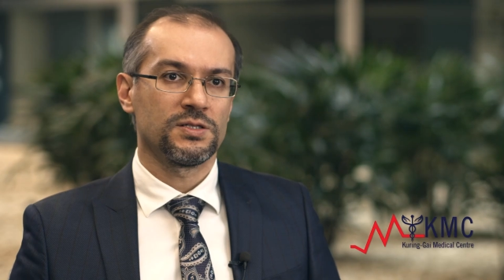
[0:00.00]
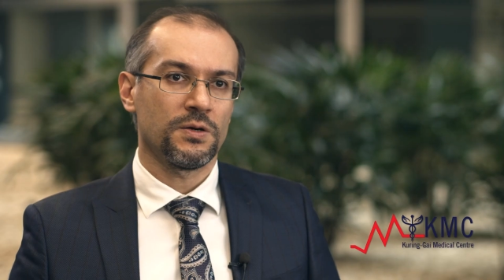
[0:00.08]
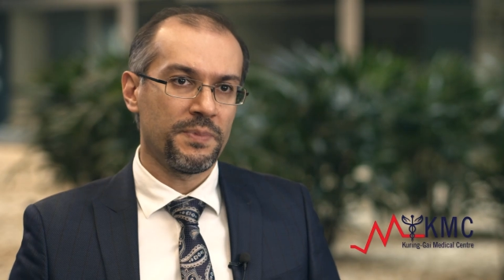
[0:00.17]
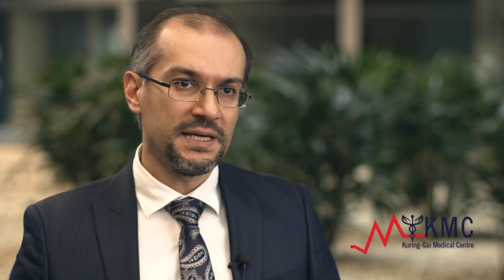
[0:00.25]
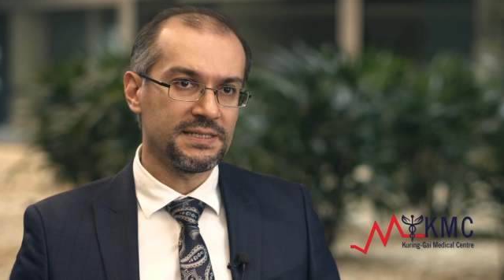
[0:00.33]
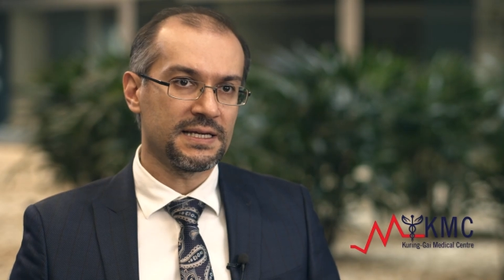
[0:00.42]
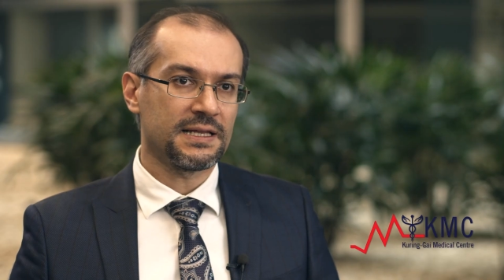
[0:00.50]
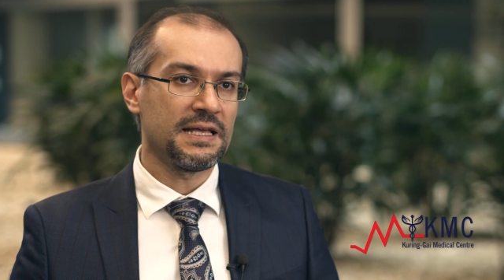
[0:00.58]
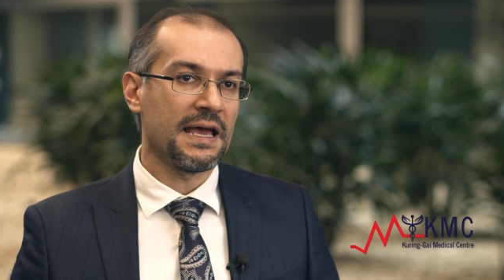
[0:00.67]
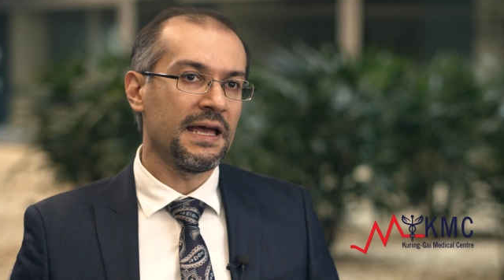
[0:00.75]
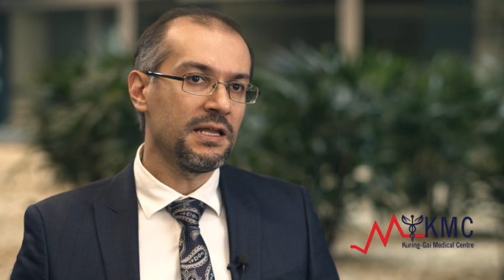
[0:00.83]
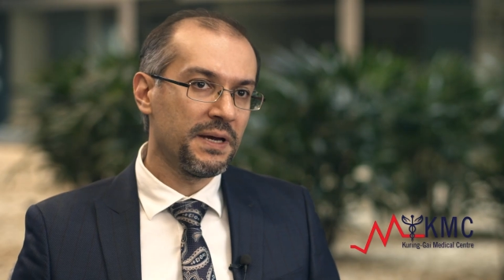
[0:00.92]
So basically,
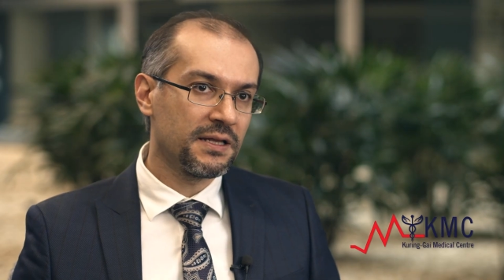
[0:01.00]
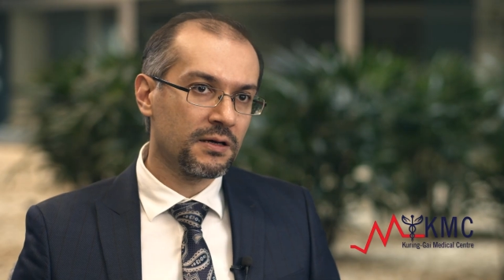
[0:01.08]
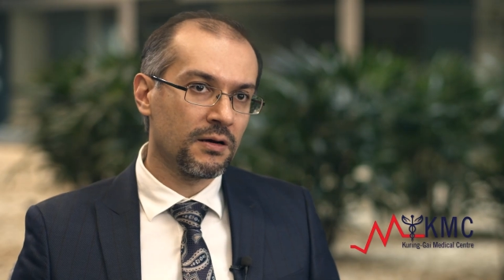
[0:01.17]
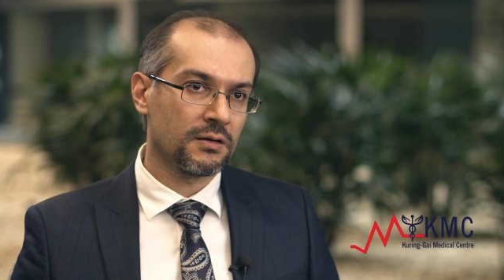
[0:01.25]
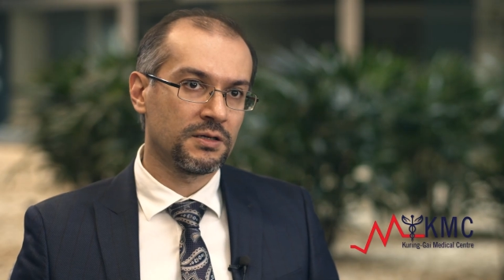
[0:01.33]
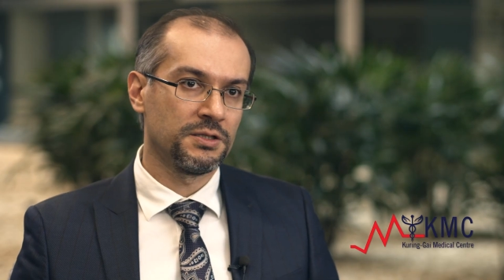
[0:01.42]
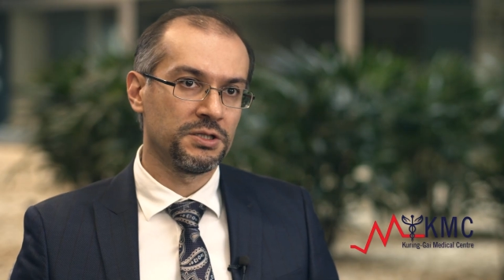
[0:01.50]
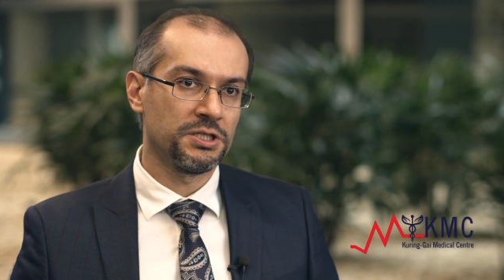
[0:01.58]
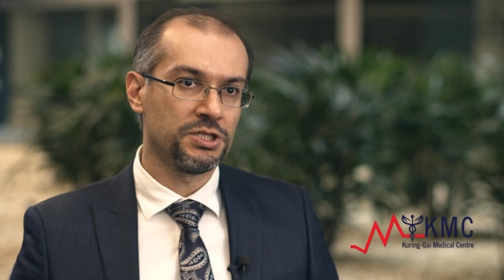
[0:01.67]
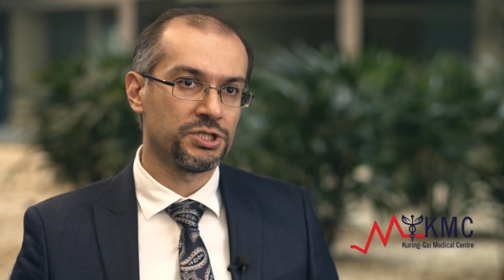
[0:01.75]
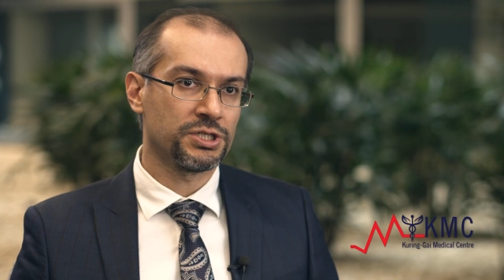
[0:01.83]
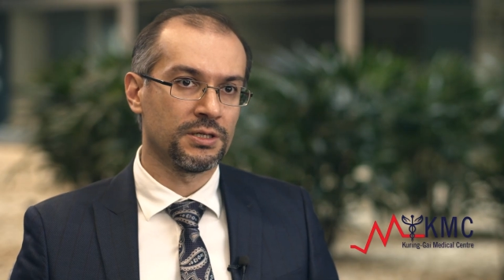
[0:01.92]
any medical
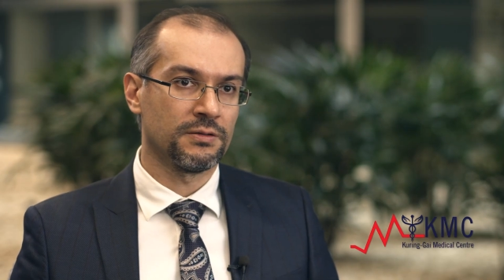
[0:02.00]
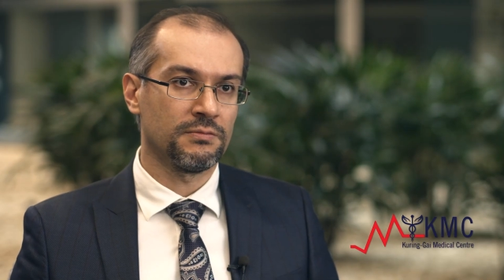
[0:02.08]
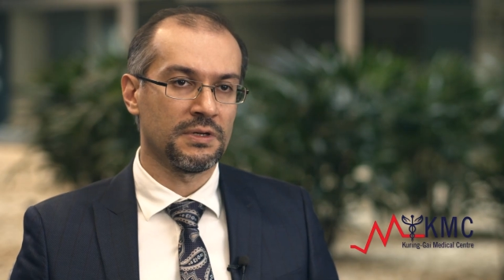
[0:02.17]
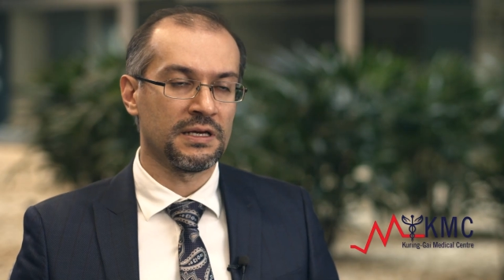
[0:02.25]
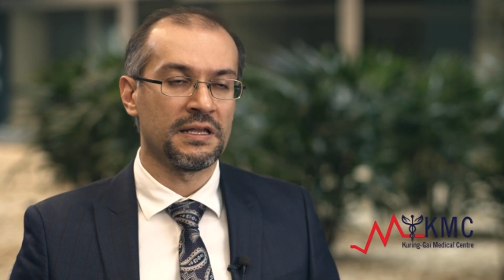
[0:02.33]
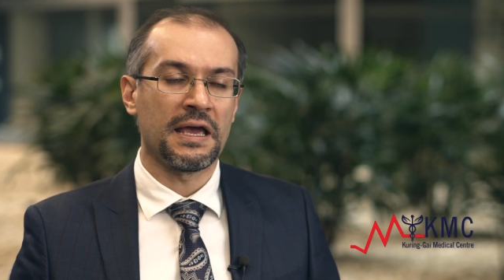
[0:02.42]
condition in